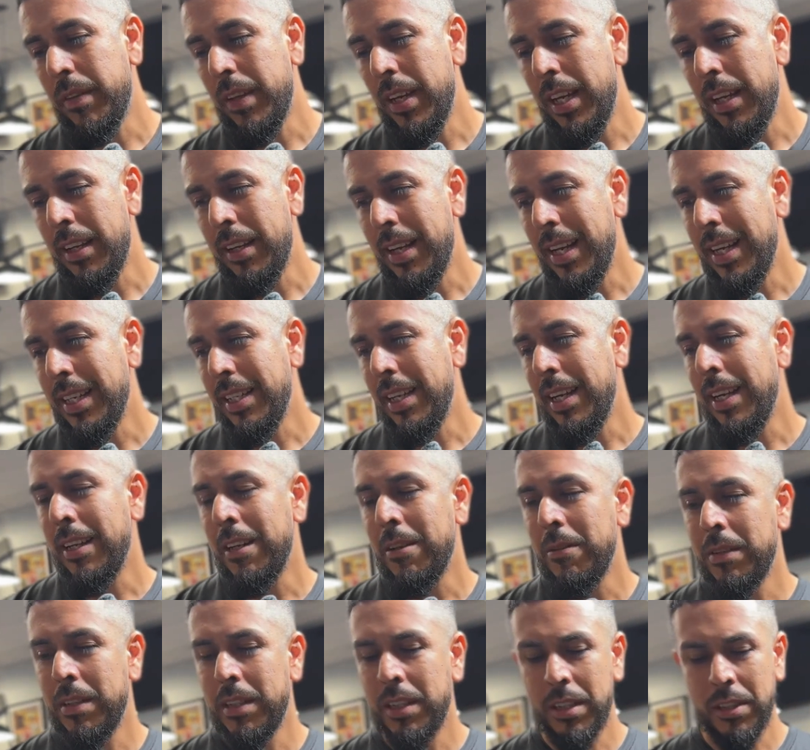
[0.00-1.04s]
And I
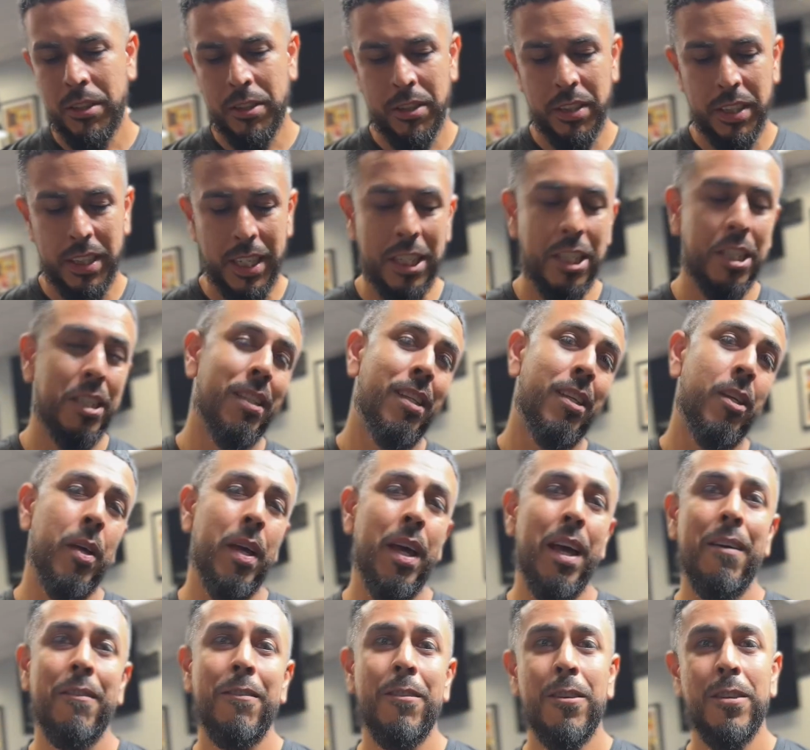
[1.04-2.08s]
noticed on your station that you
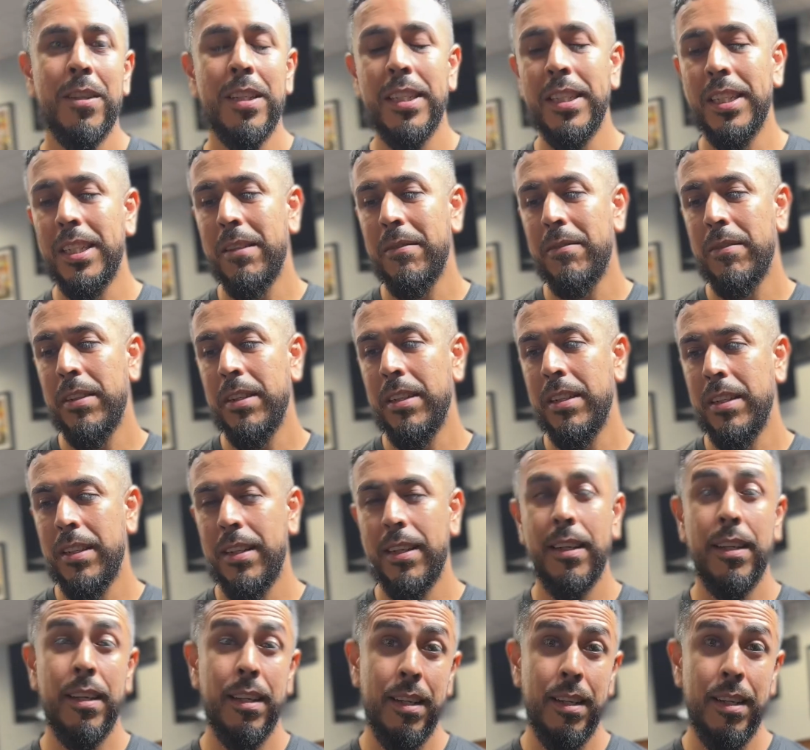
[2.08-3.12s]
have all these different
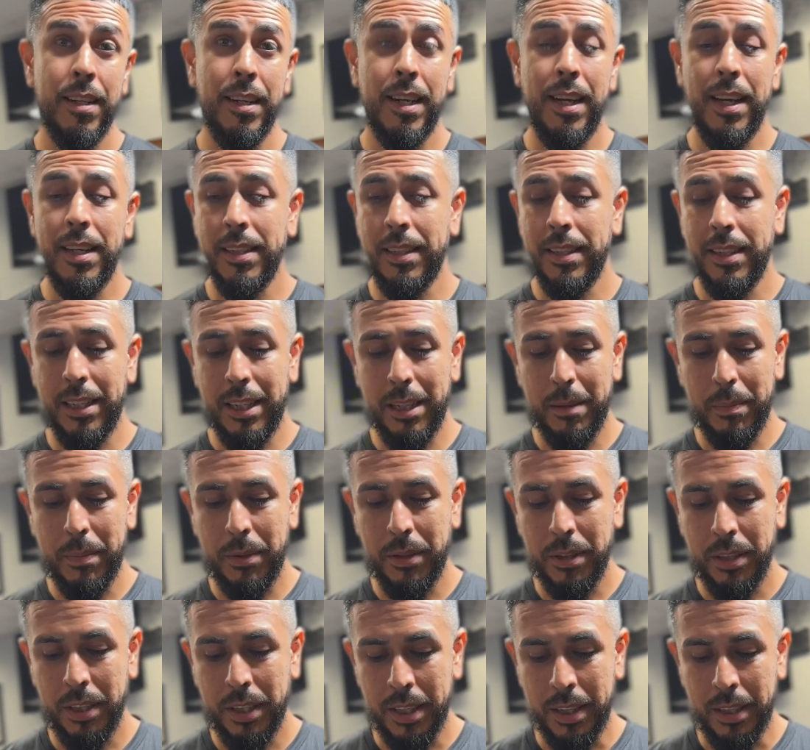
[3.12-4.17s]
kinds of
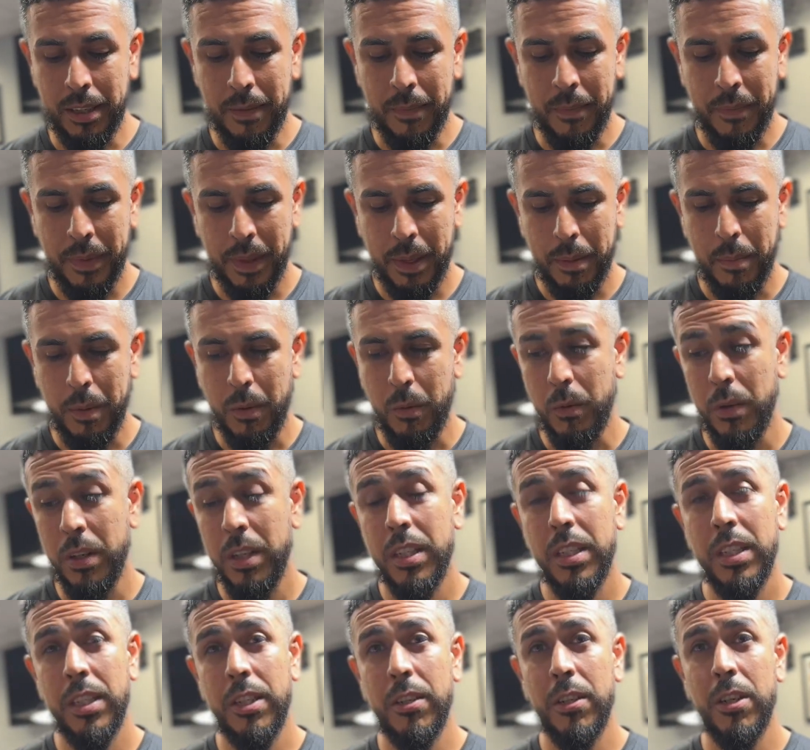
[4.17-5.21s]
clippers, but what
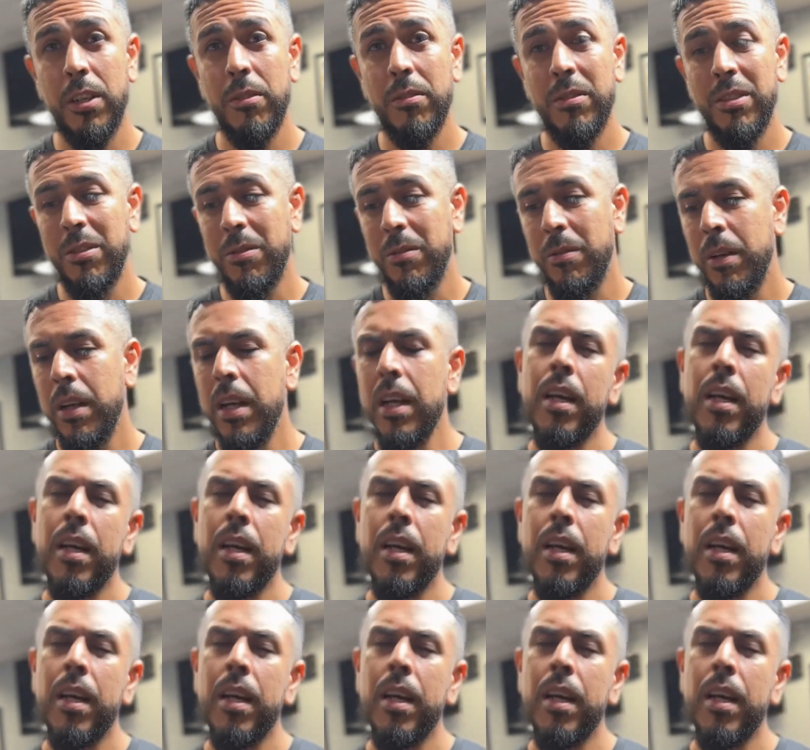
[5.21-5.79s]
is your go-to?